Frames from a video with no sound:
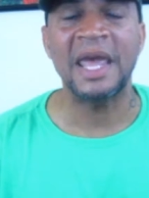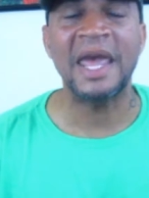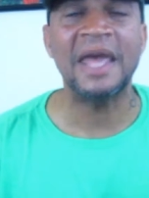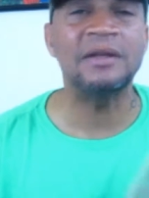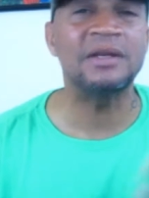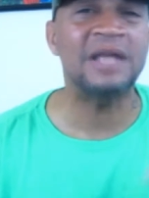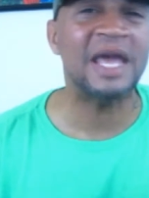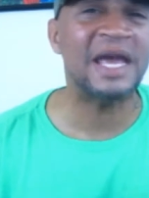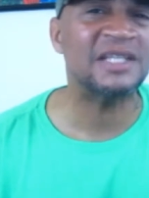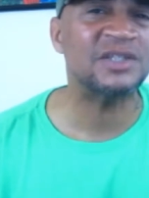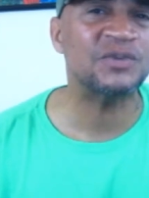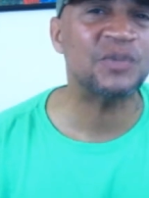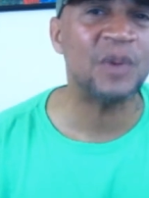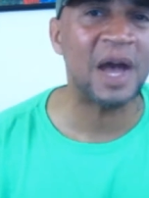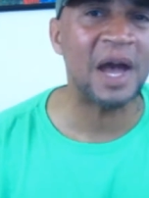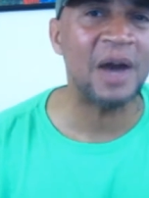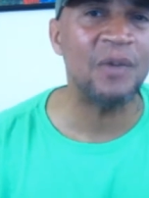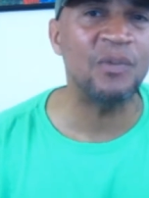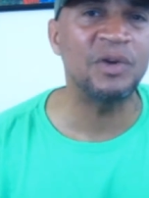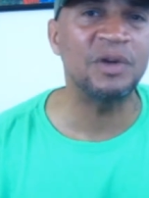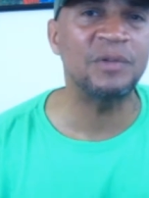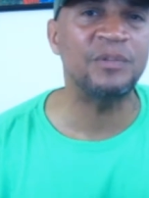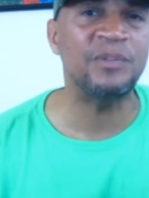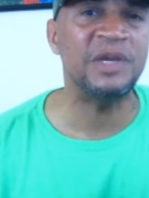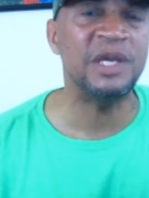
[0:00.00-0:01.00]
And that's why
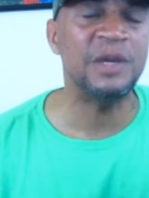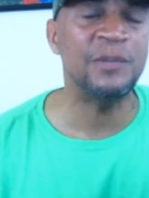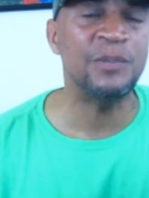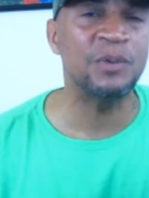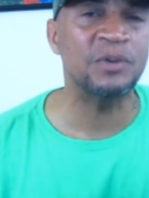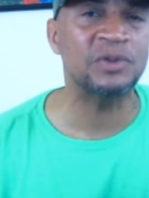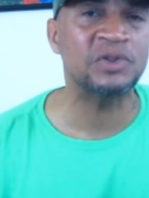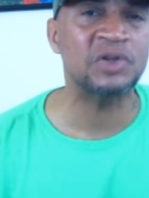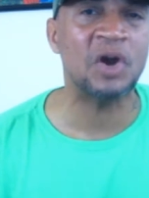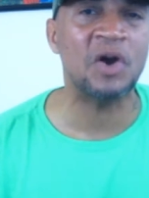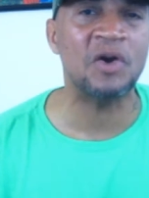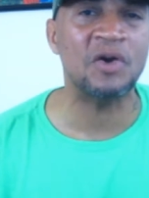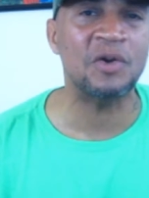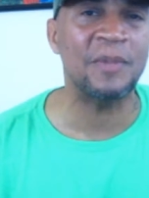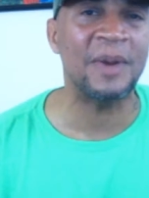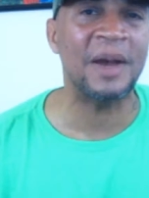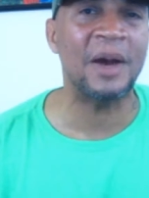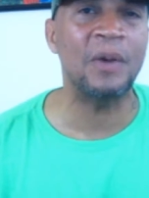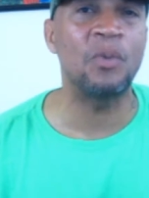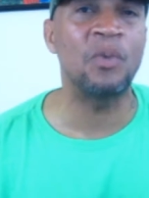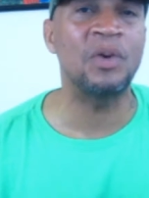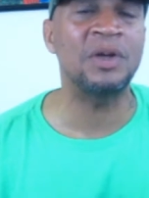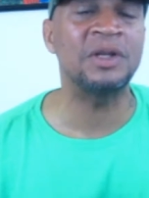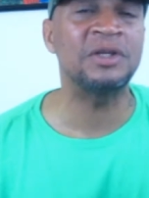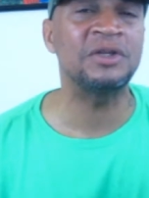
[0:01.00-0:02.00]
when people talk
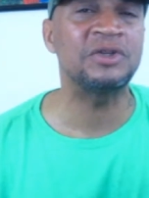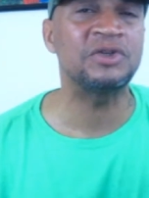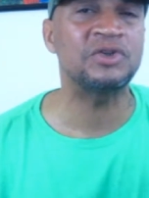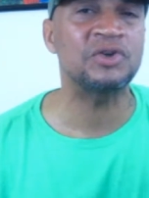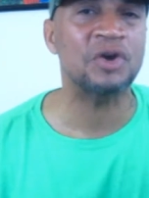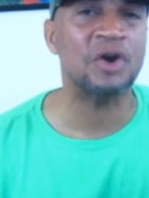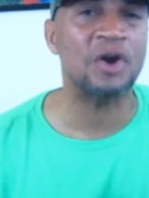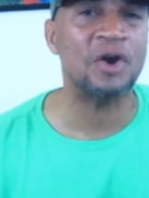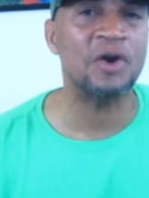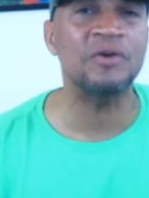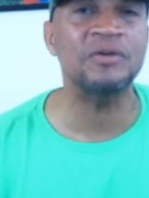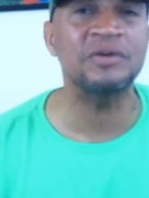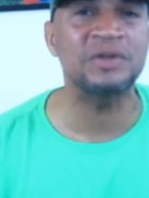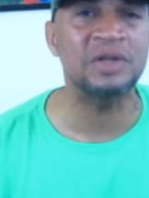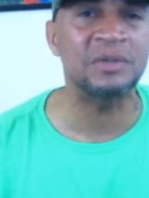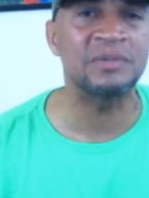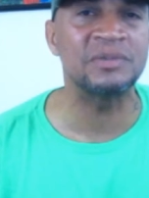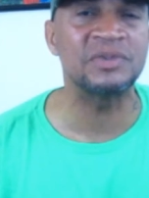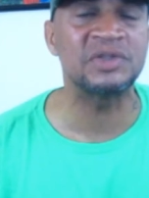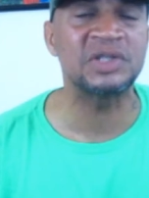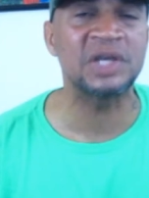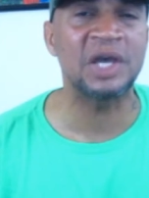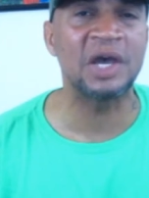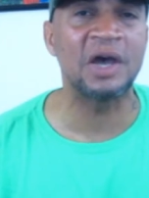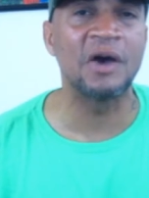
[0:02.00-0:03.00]
about wanting to hurt
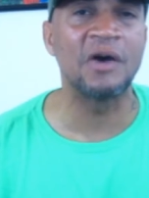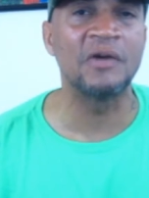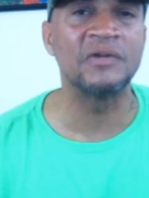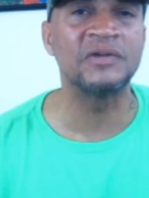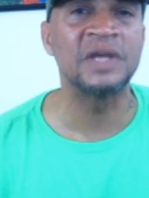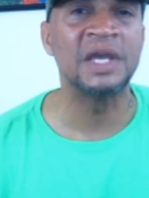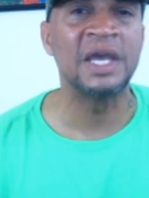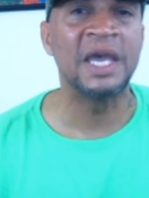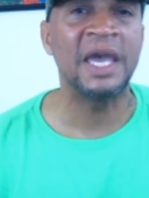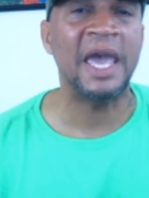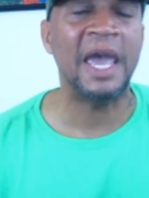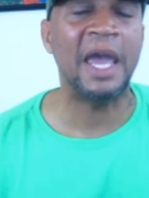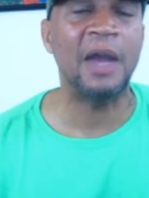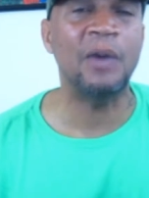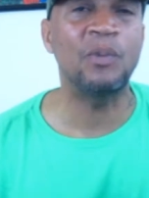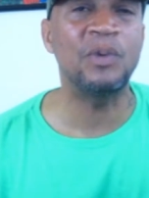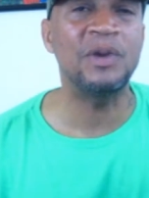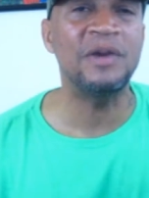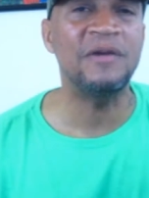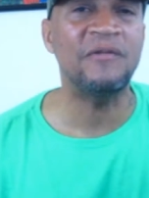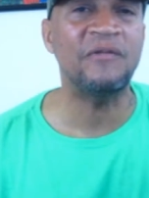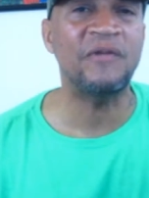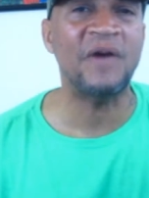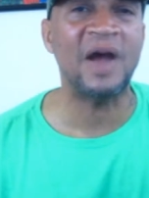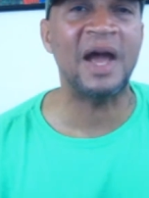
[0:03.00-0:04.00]
themselves, and
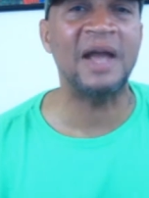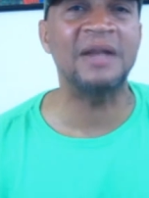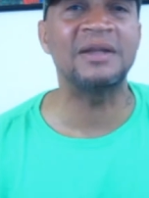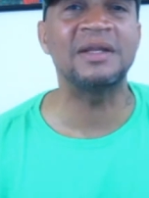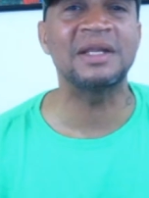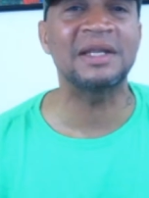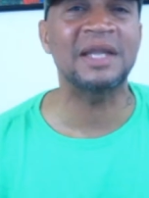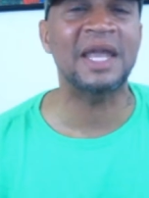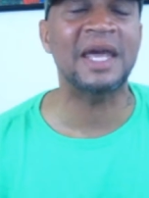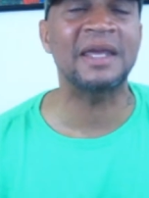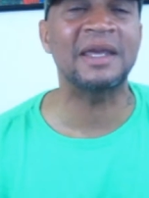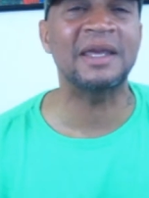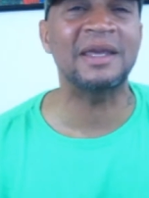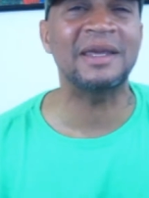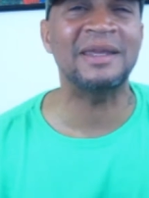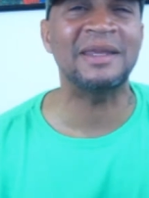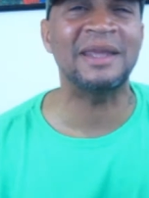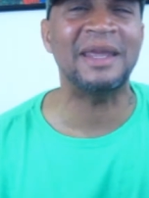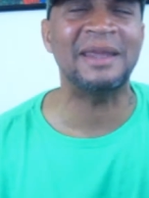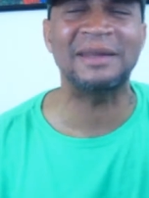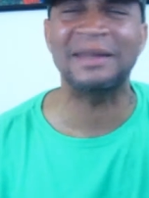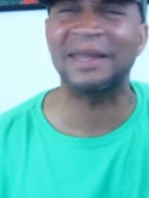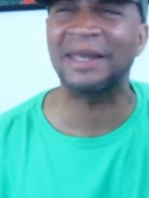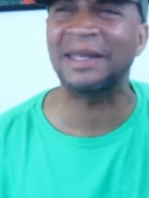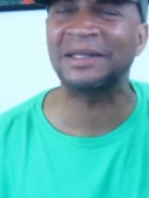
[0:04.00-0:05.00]
we find it like
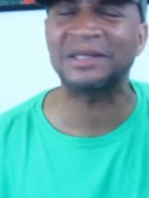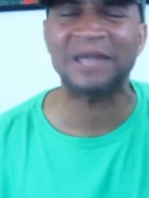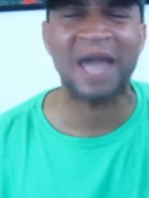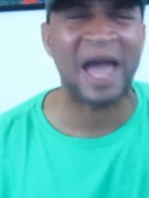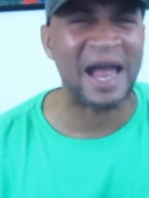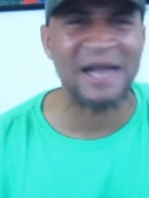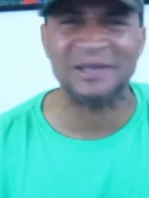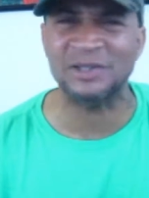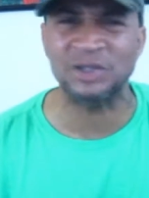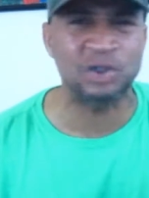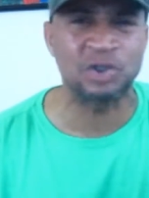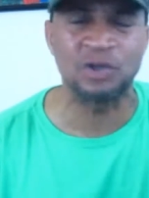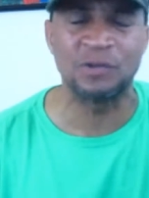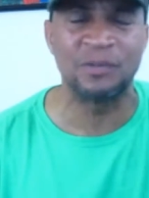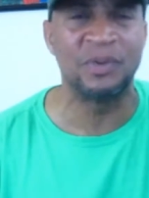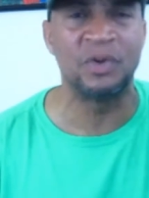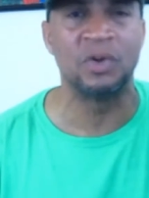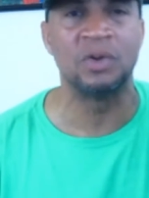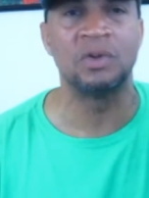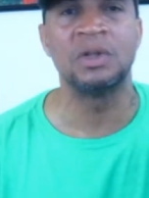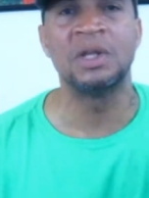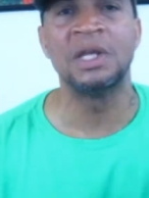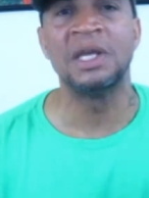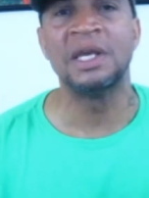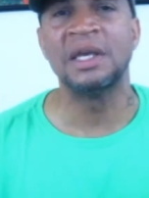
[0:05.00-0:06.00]

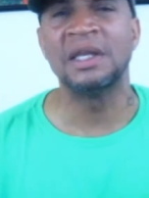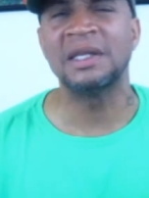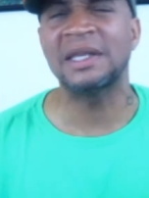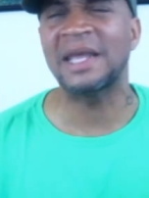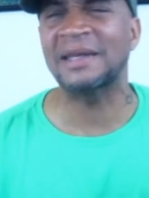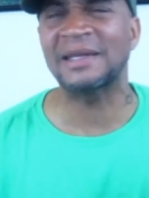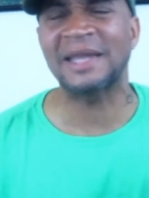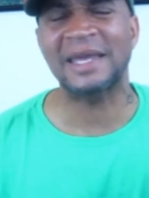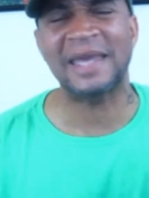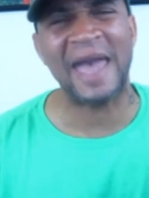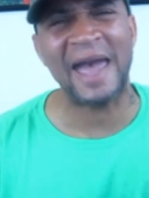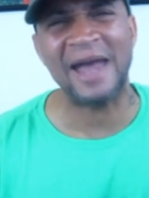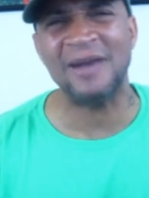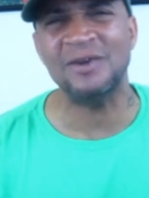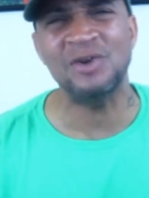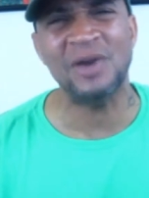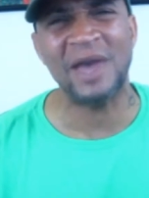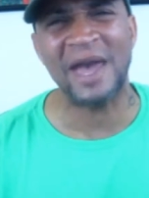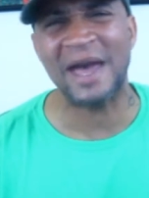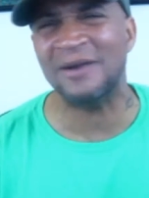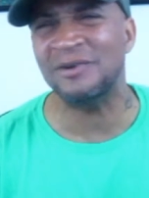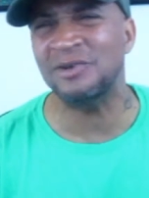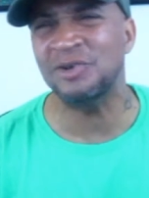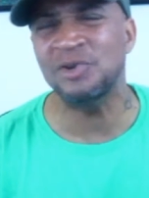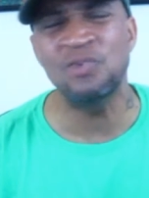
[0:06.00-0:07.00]
unconscionable, that like, how
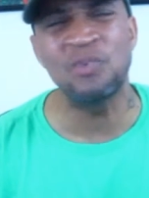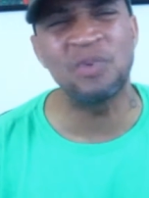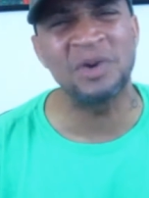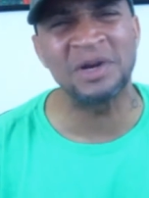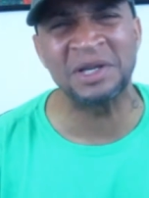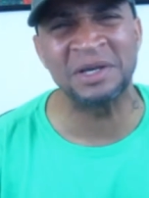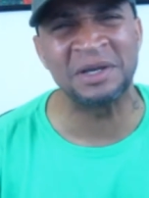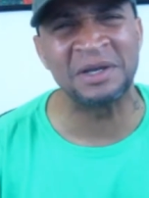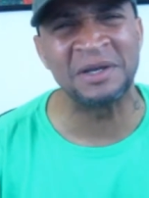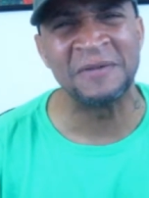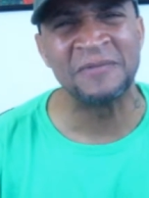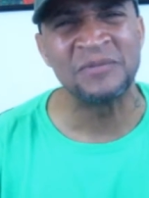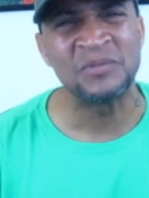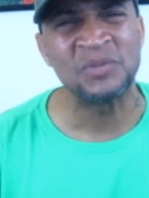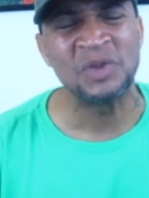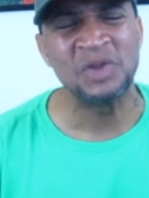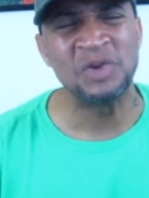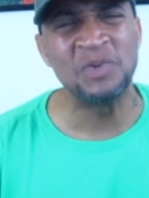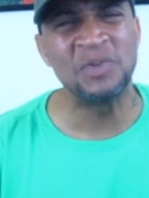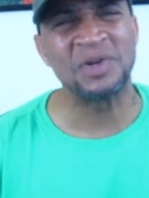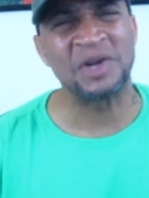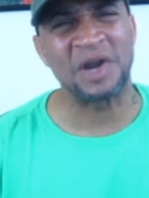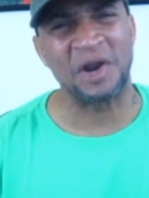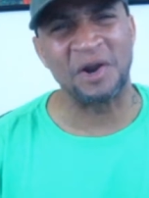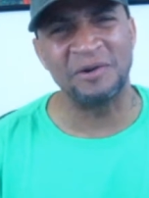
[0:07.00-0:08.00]
do you
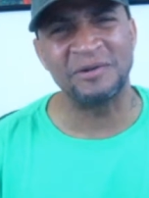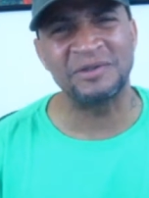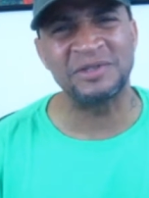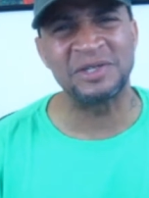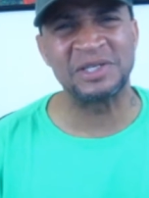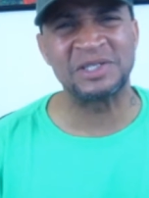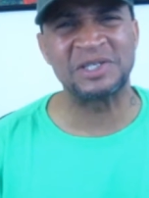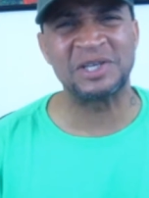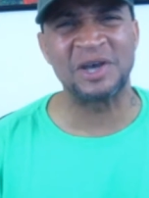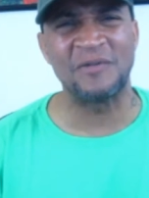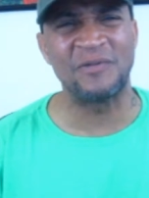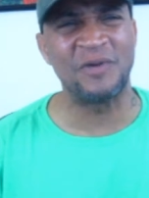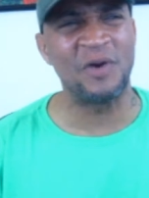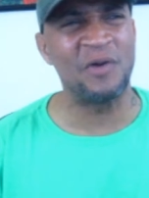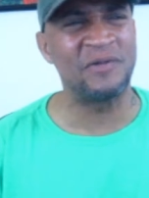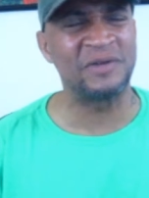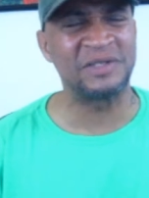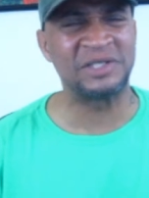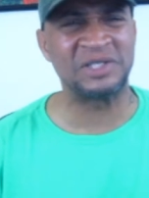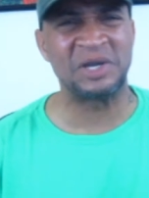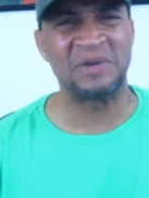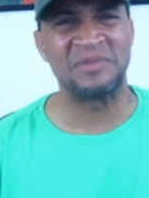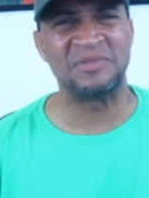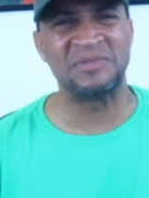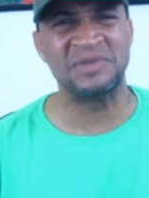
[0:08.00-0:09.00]
wanna hurt yourself over
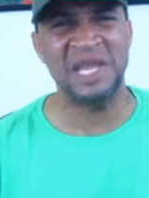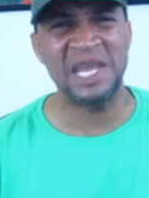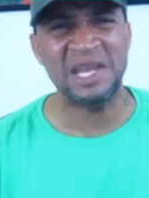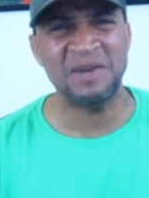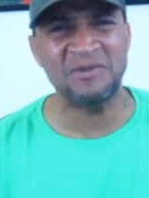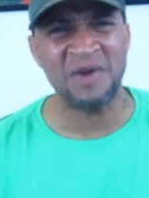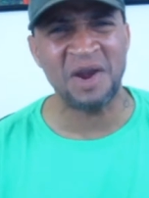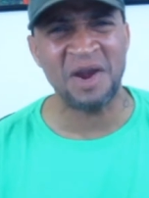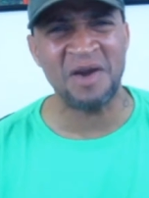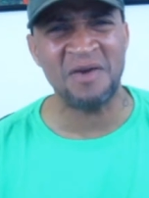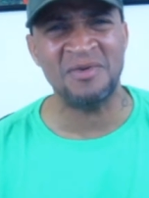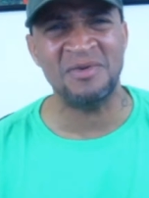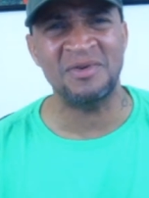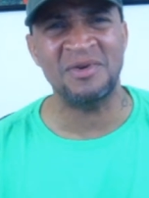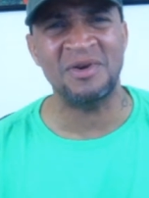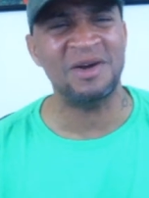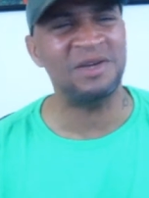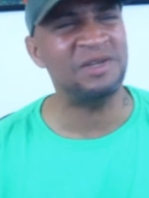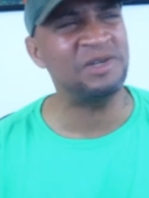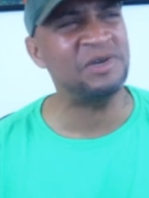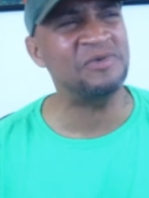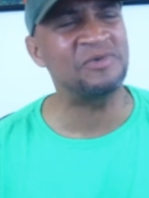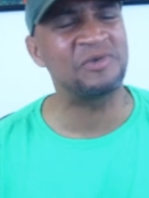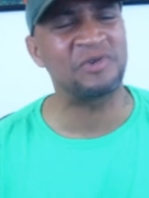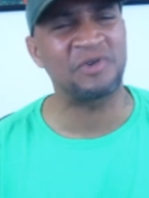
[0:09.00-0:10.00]
some Negro? Are
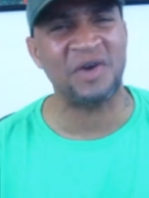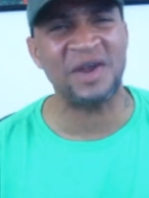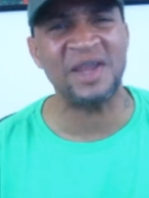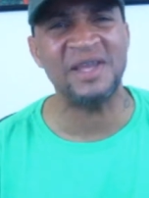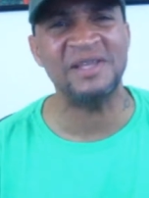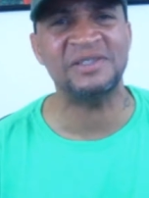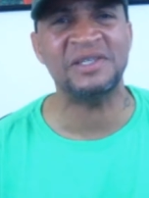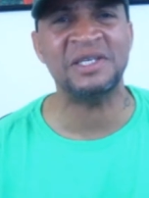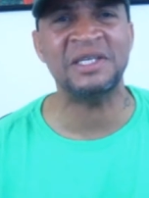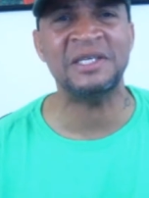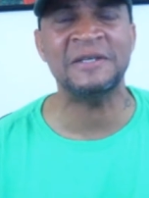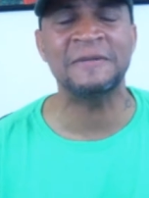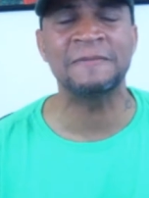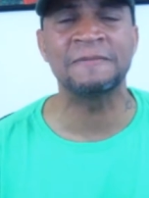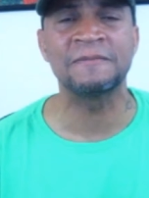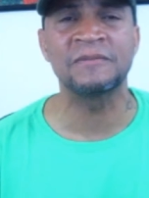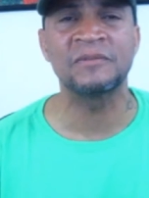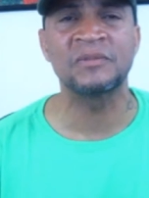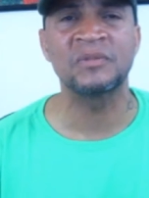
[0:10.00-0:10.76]
you crazy?